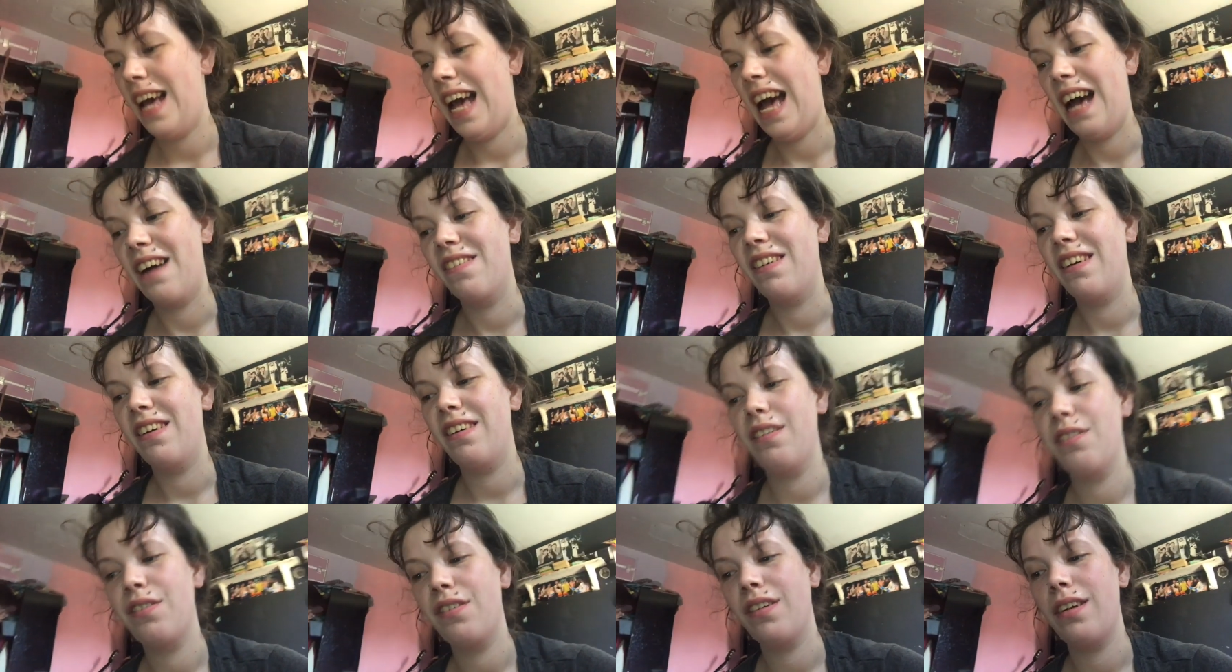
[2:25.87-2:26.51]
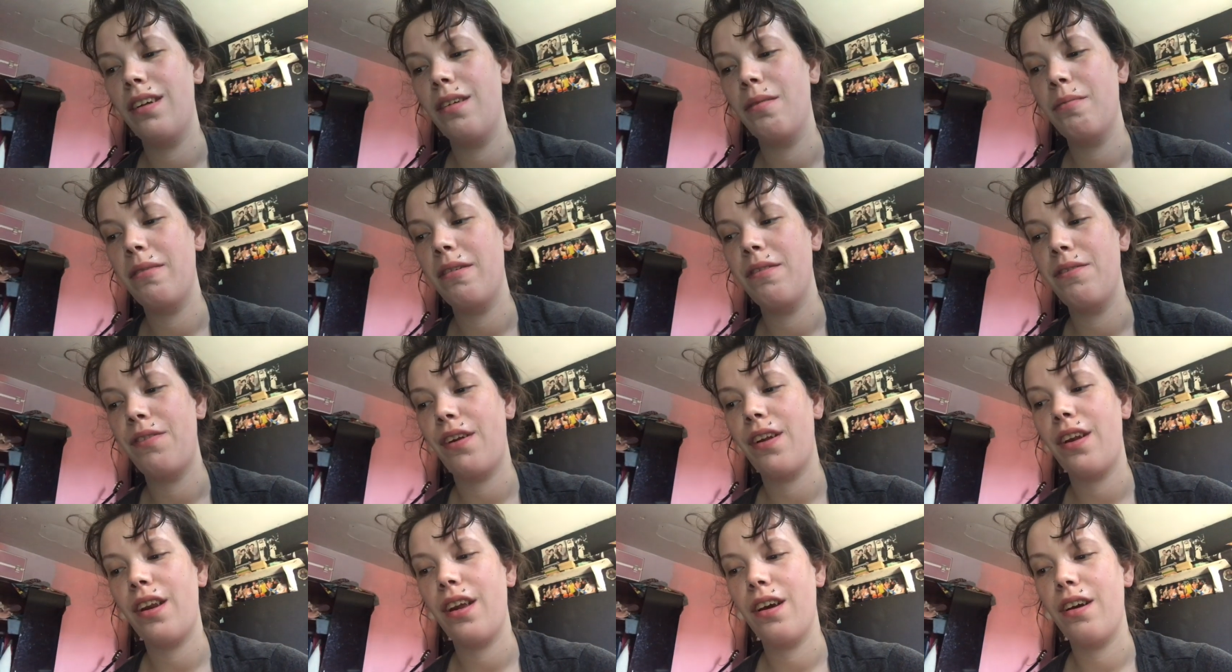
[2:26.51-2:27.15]
I will film a
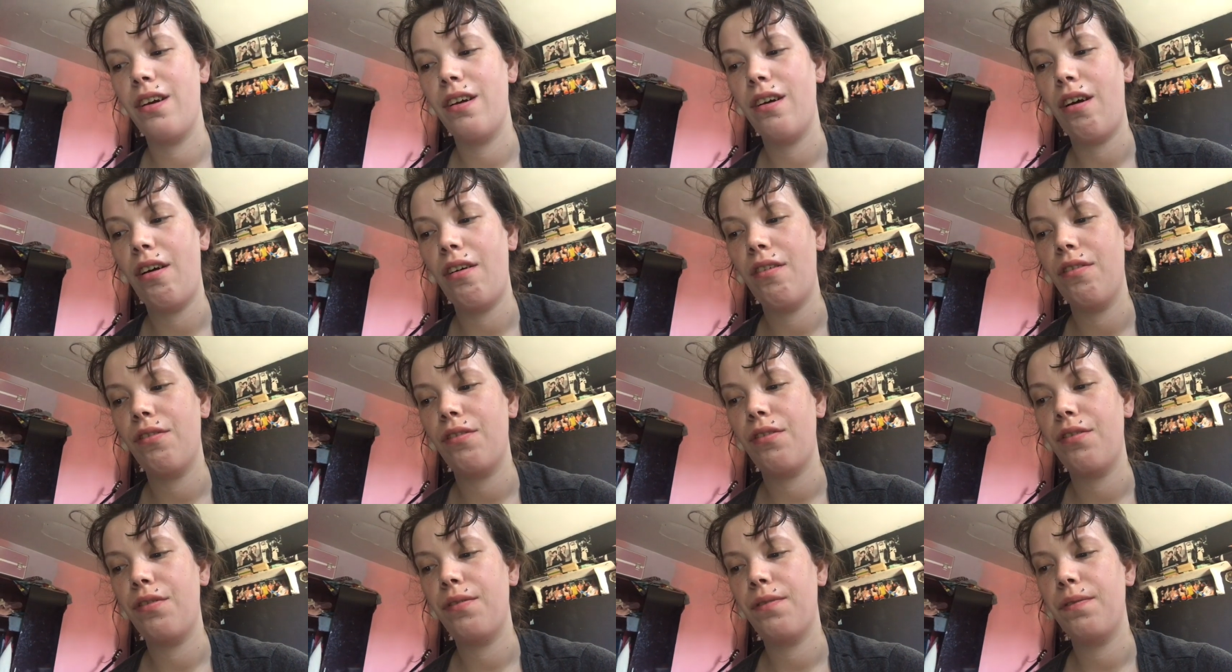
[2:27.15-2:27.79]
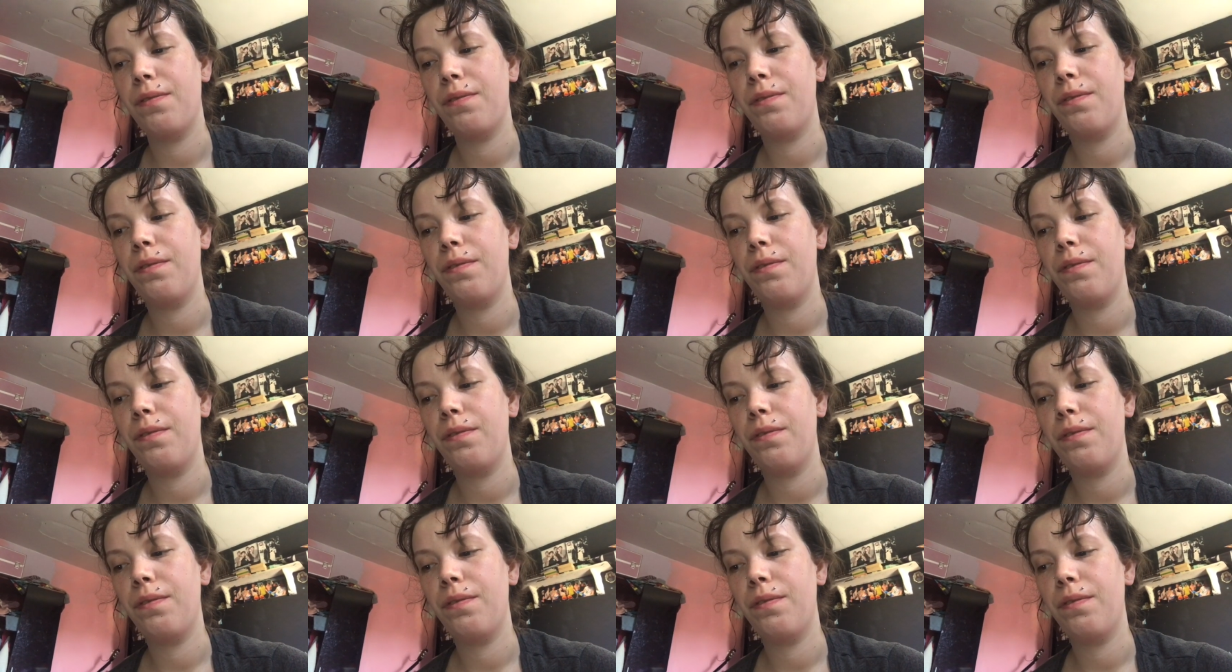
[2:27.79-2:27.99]
video of